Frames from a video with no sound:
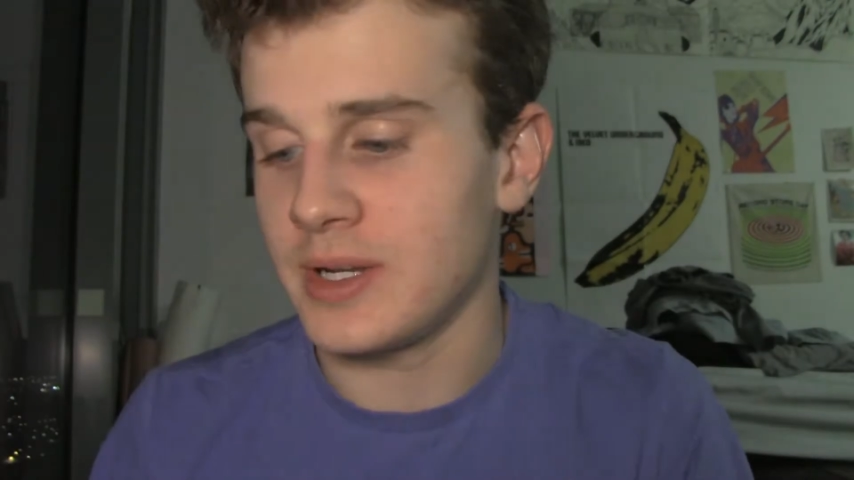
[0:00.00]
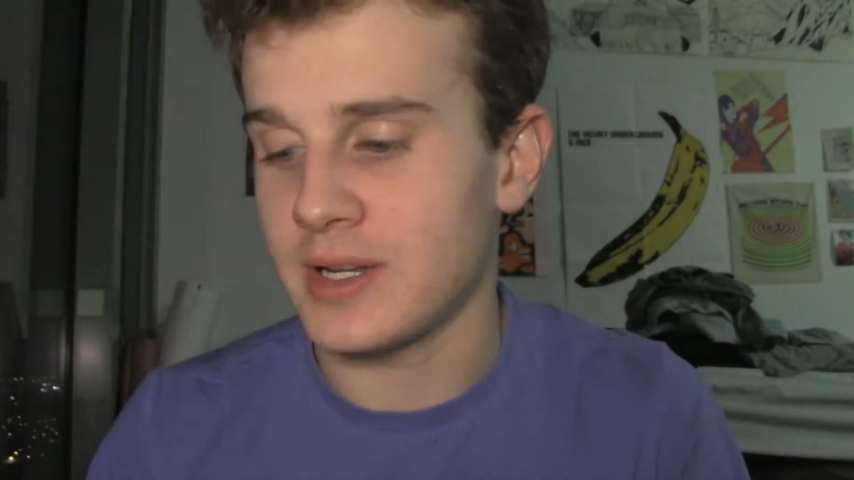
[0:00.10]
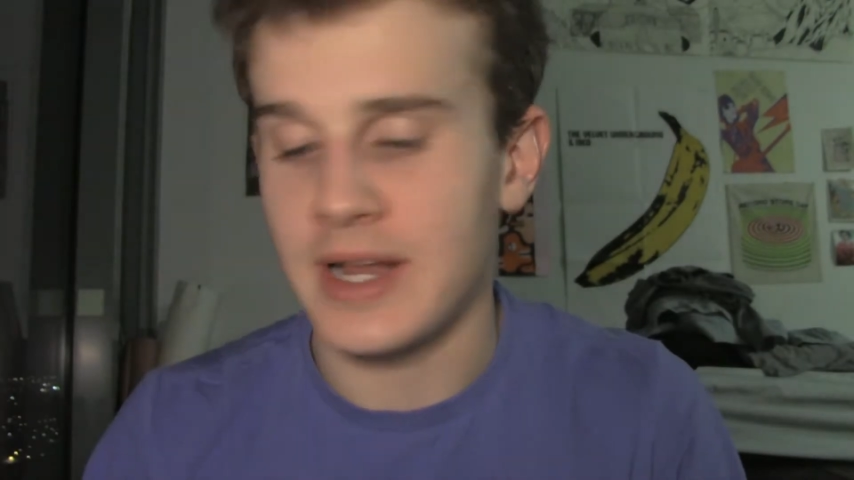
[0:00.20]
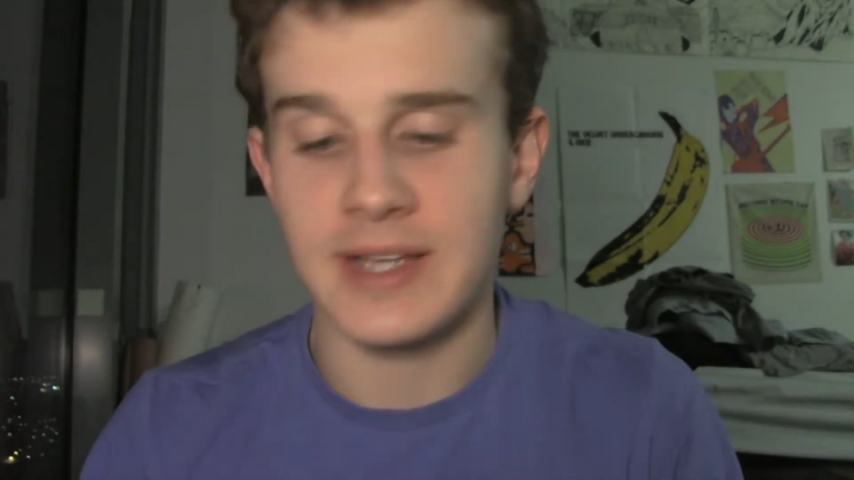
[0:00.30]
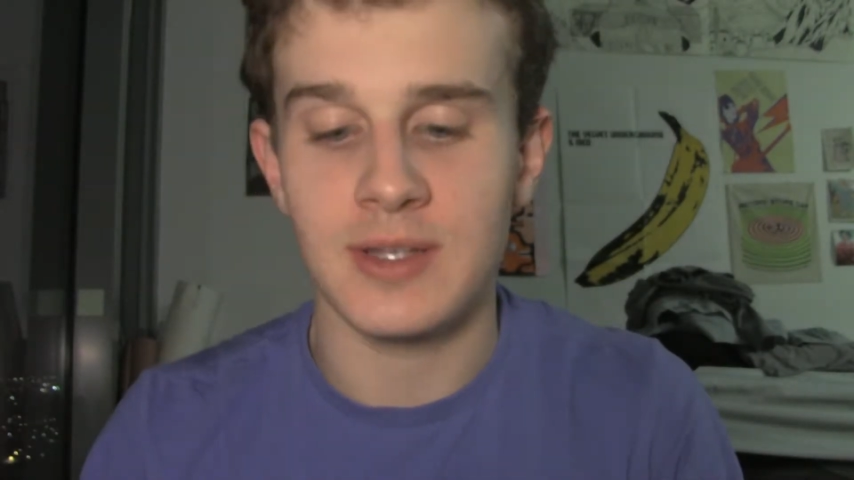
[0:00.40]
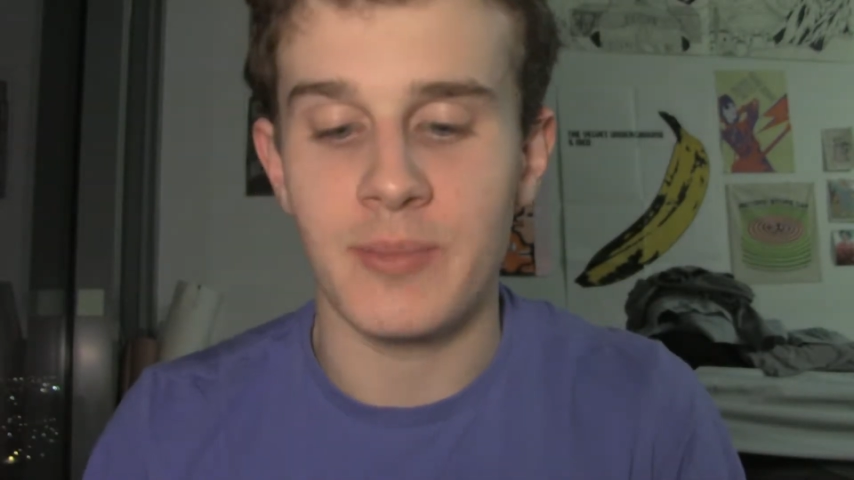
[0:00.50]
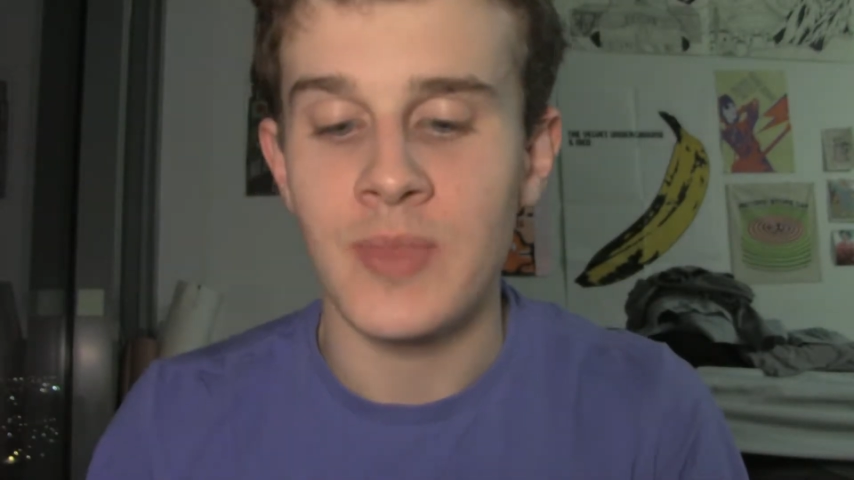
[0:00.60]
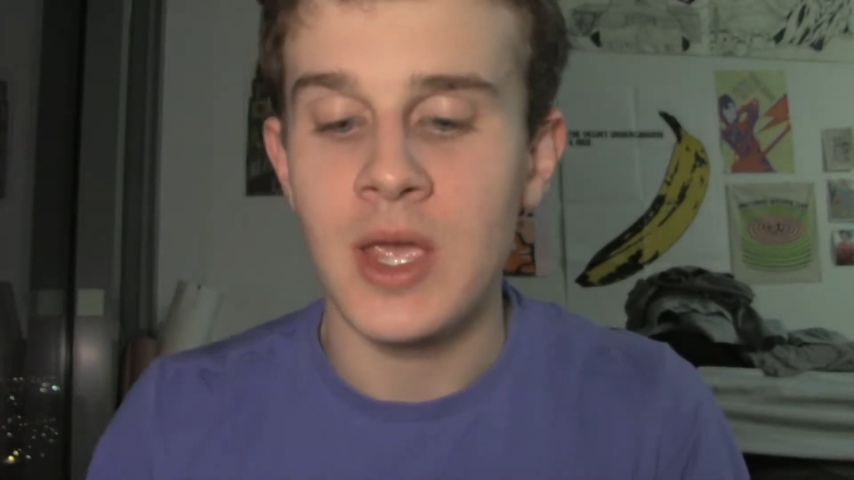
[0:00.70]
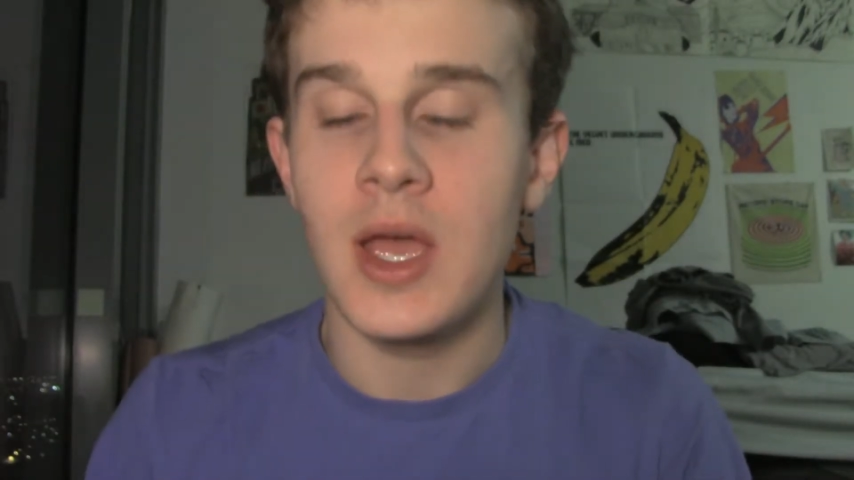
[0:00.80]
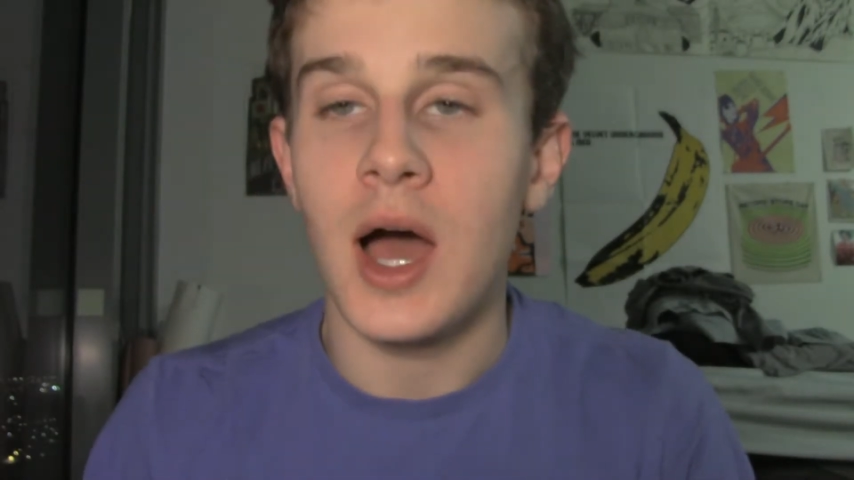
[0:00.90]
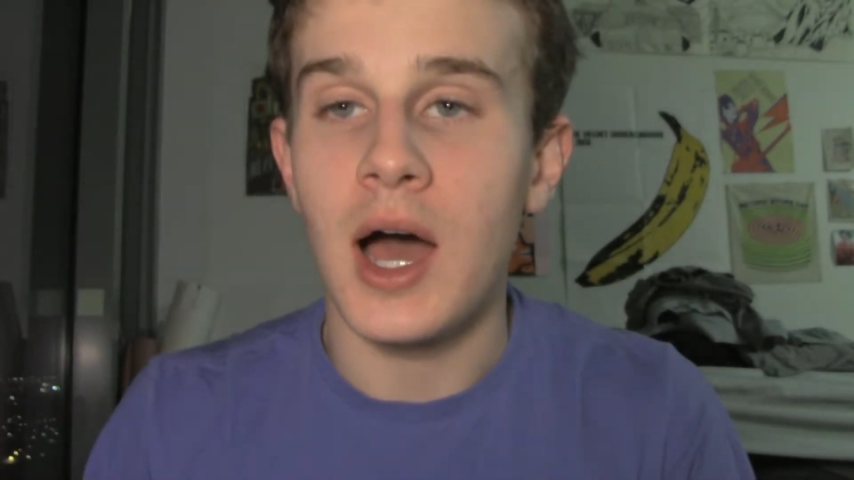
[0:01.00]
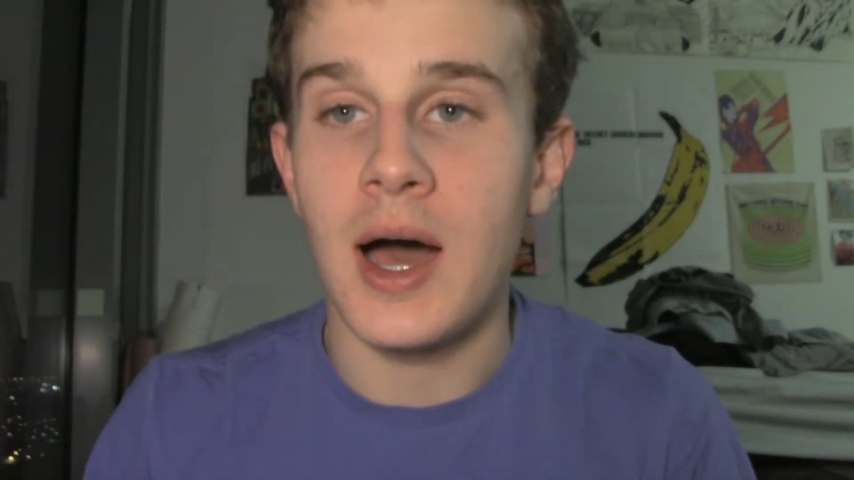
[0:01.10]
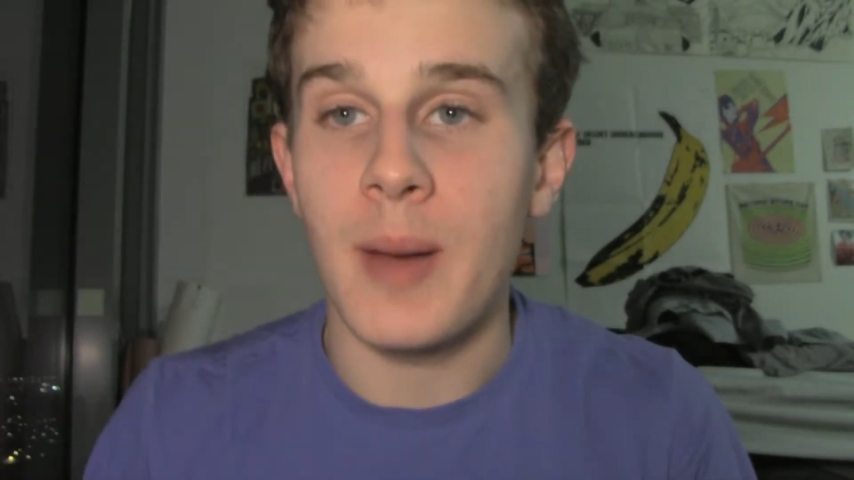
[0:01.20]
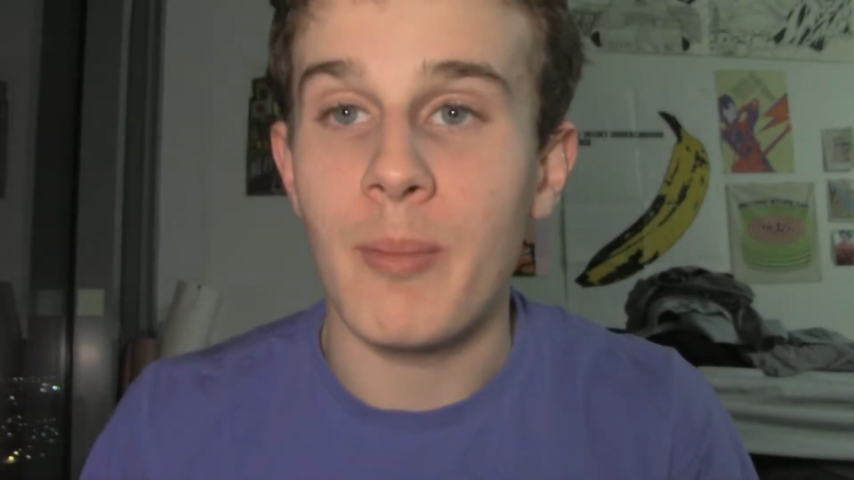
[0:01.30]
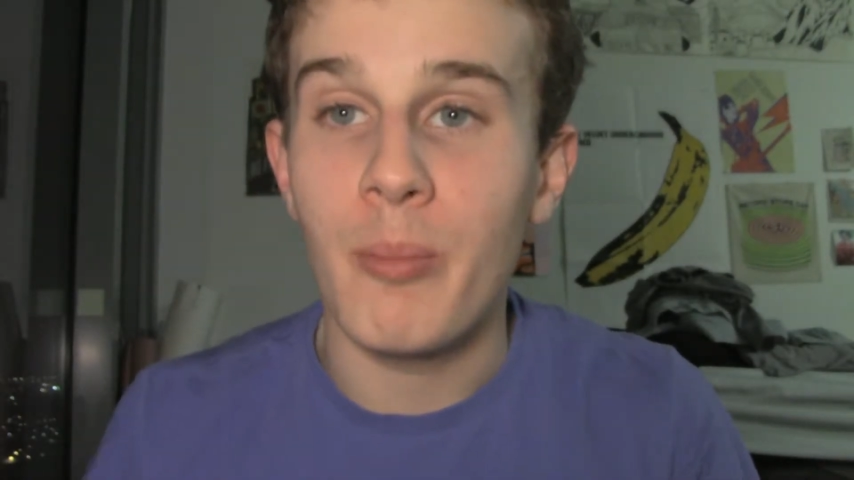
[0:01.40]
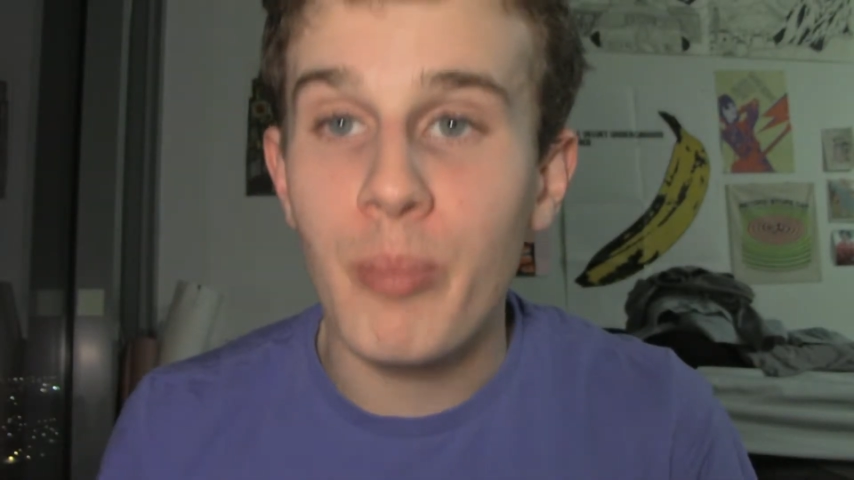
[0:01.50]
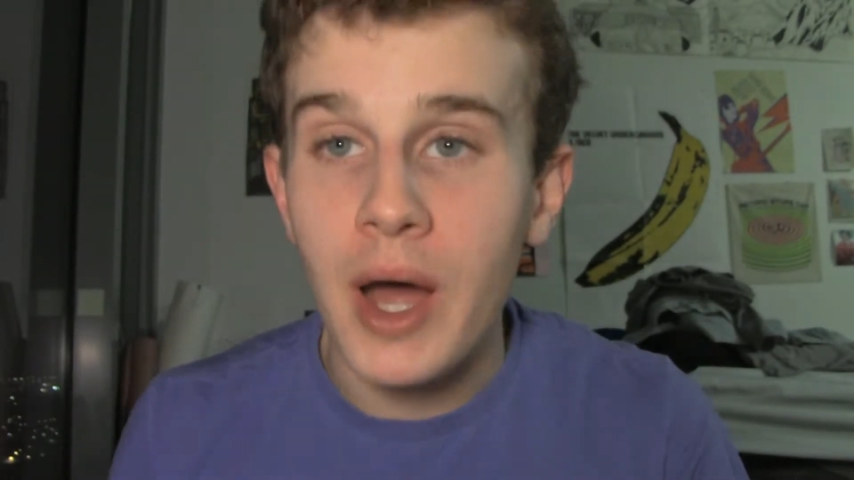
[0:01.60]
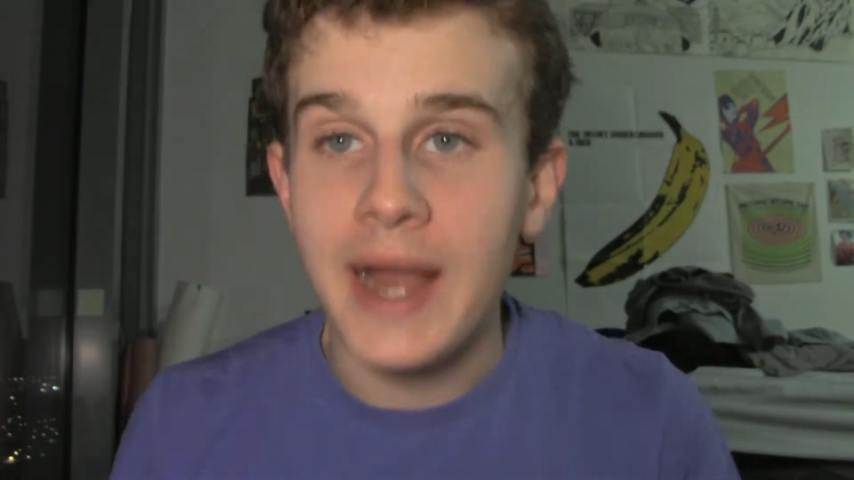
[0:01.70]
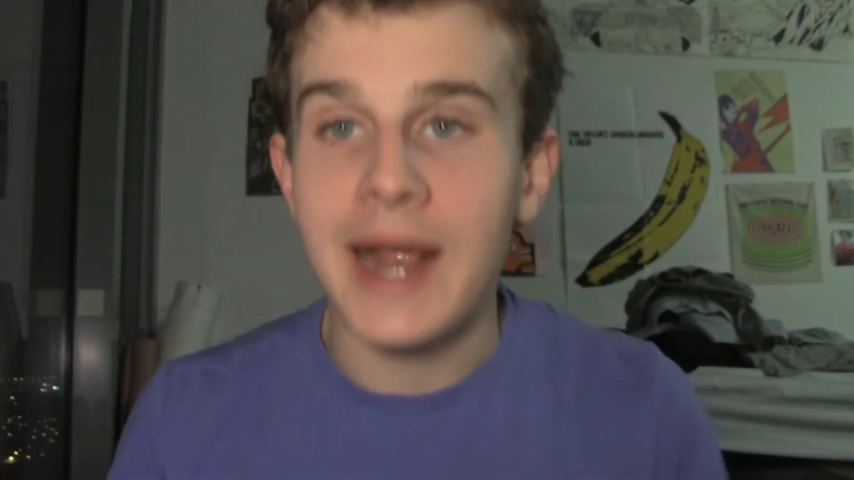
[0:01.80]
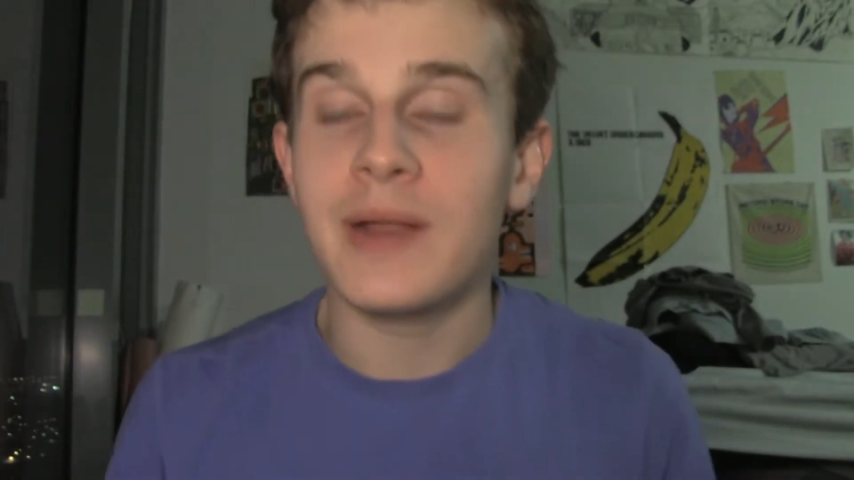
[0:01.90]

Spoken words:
it and connects them. But